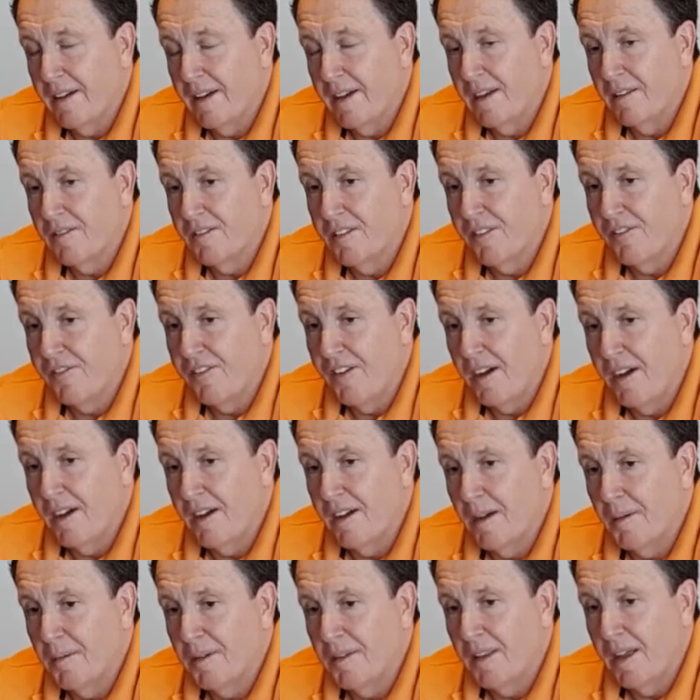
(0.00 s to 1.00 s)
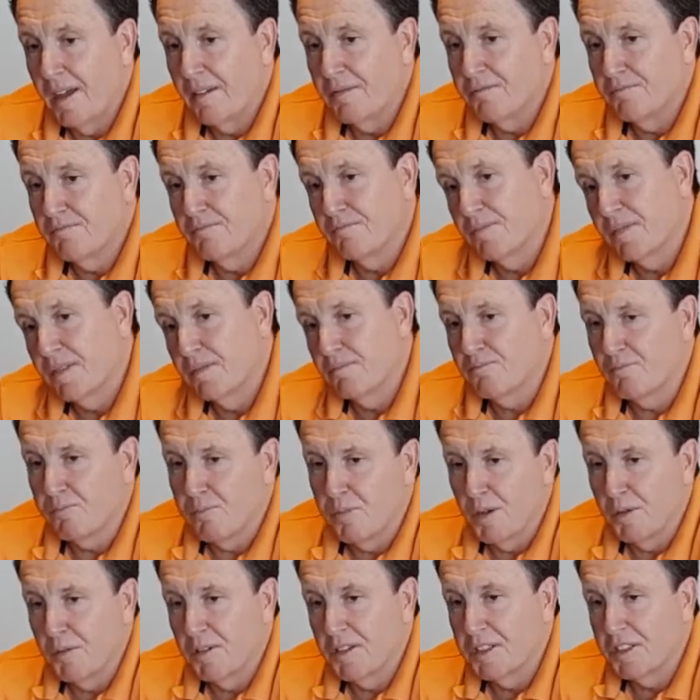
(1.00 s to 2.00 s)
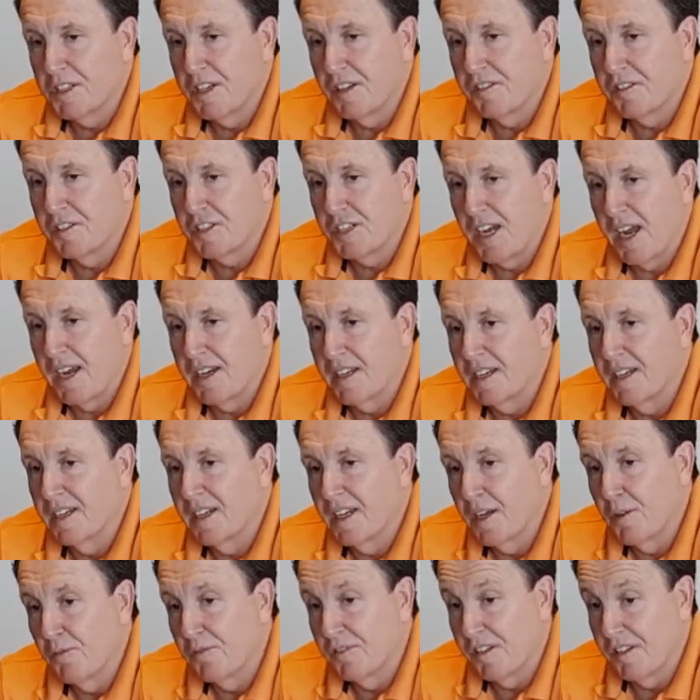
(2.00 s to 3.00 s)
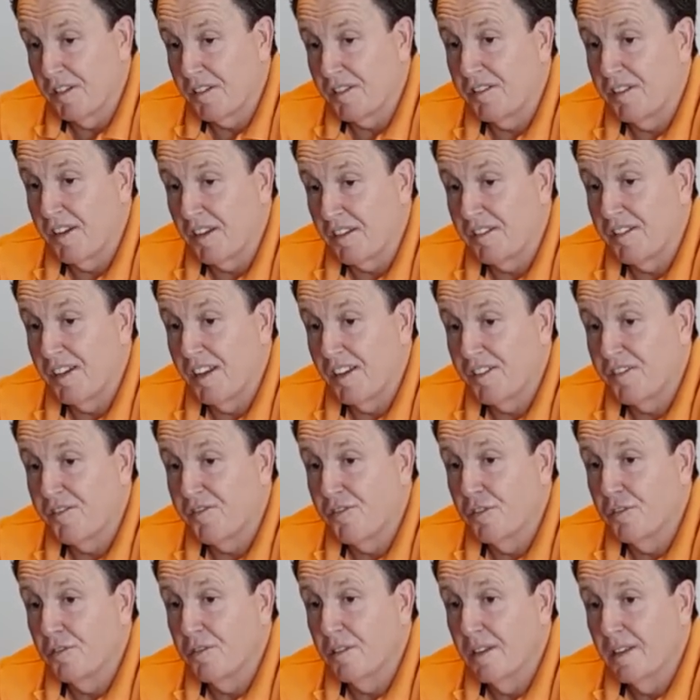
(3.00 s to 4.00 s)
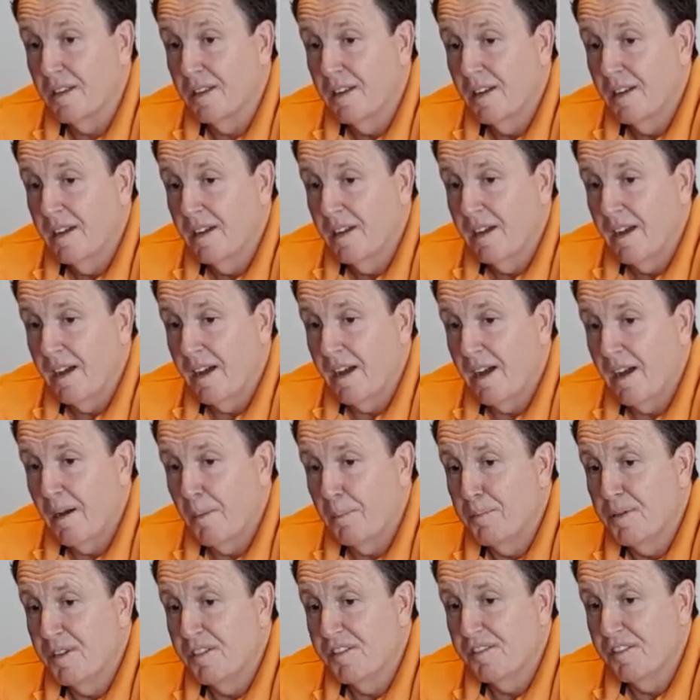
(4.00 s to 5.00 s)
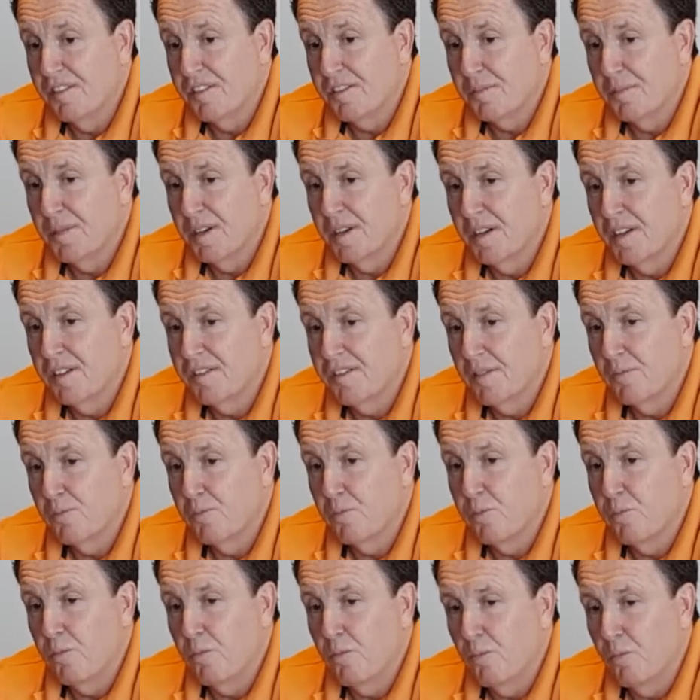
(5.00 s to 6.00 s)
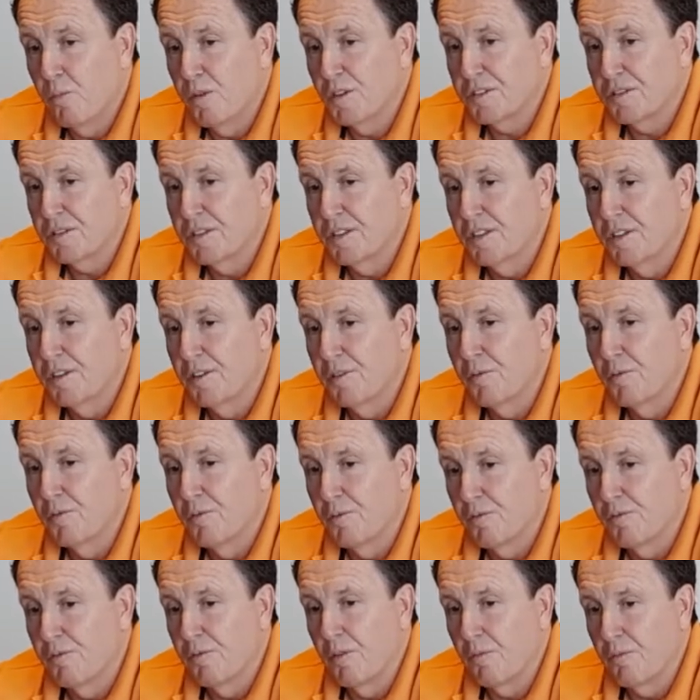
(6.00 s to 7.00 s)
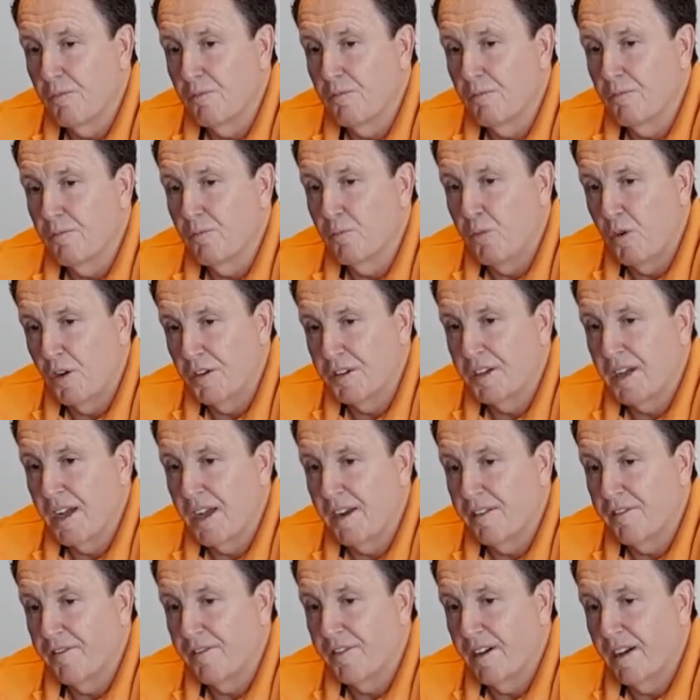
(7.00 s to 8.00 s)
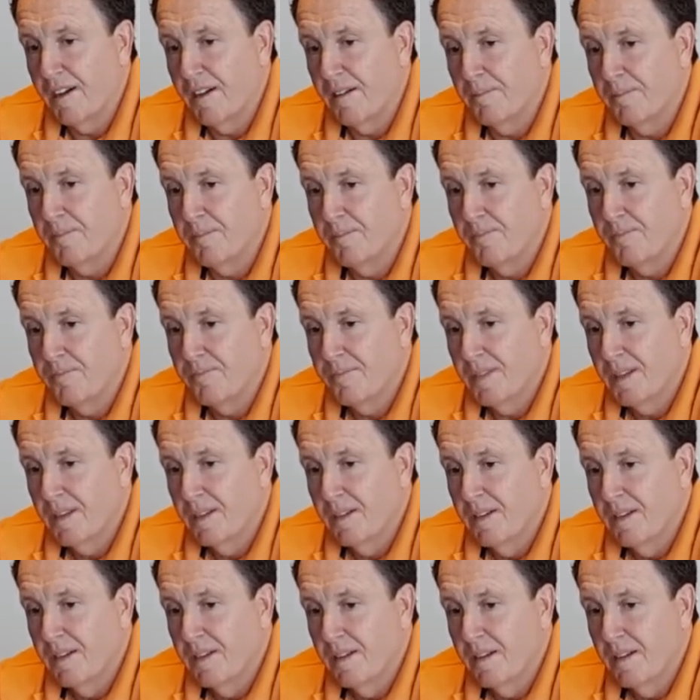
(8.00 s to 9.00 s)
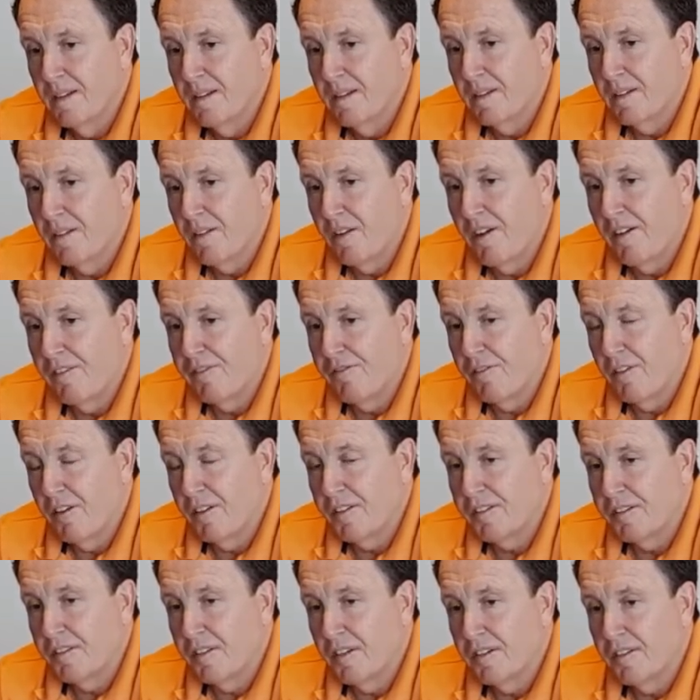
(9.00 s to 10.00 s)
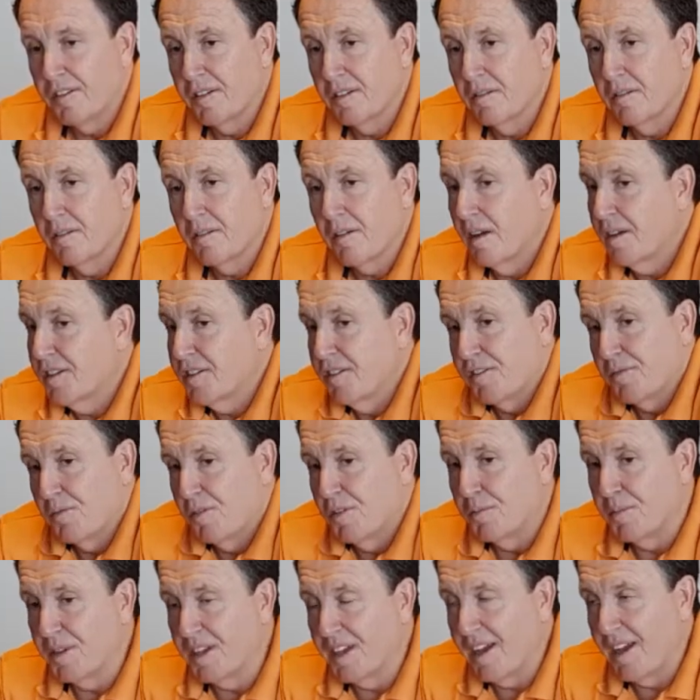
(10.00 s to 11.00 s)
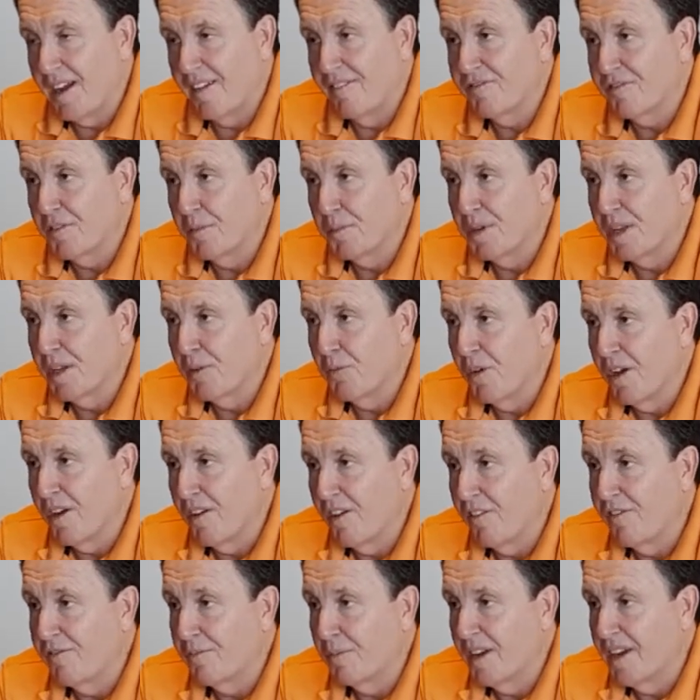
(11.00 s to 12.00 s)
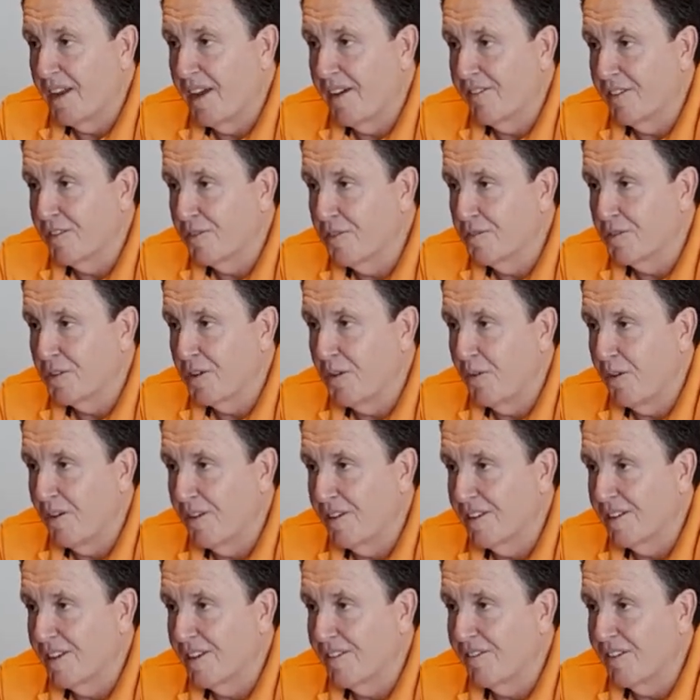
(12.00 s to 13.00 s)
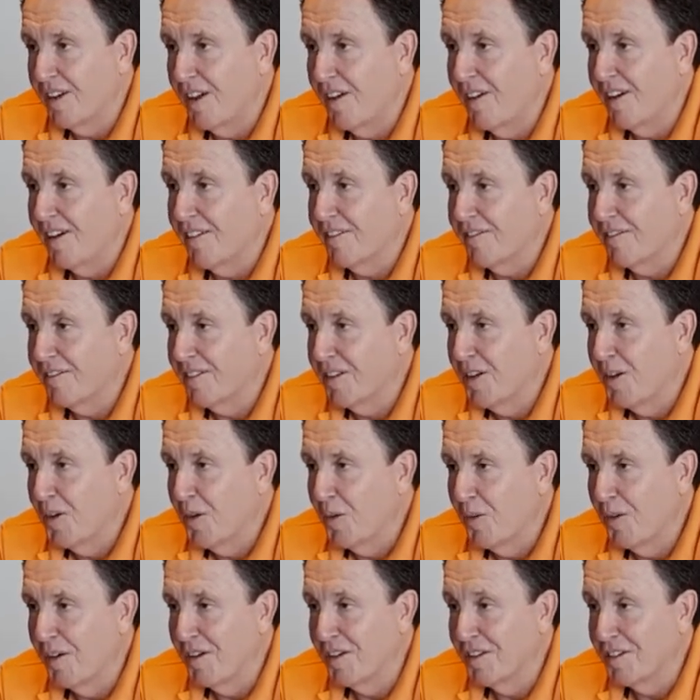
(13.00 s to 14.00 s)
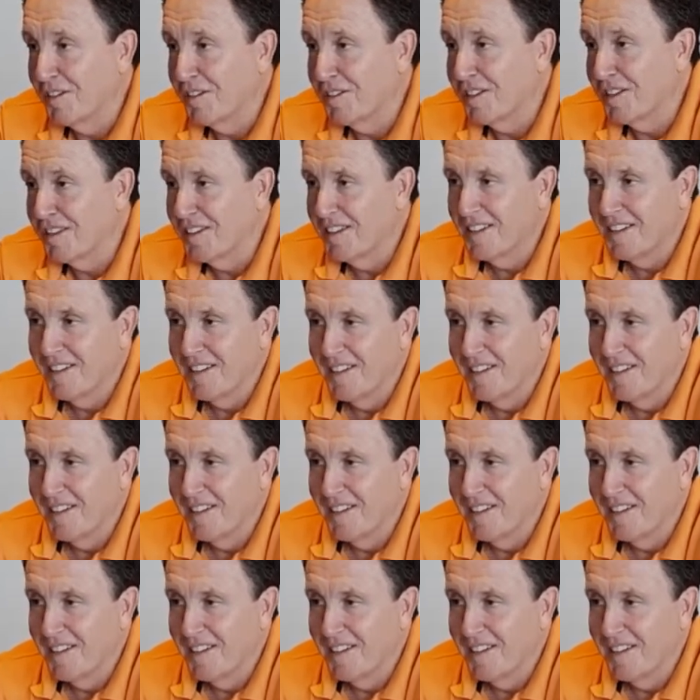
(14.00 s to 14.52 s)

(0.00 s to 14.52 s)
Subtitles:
and we were just chatting, and he was a successful businessman. He said, "What do you want out of life, Ross?" And I said, "Look, I just want to be comfortably well off and have a good quality of life." Whereas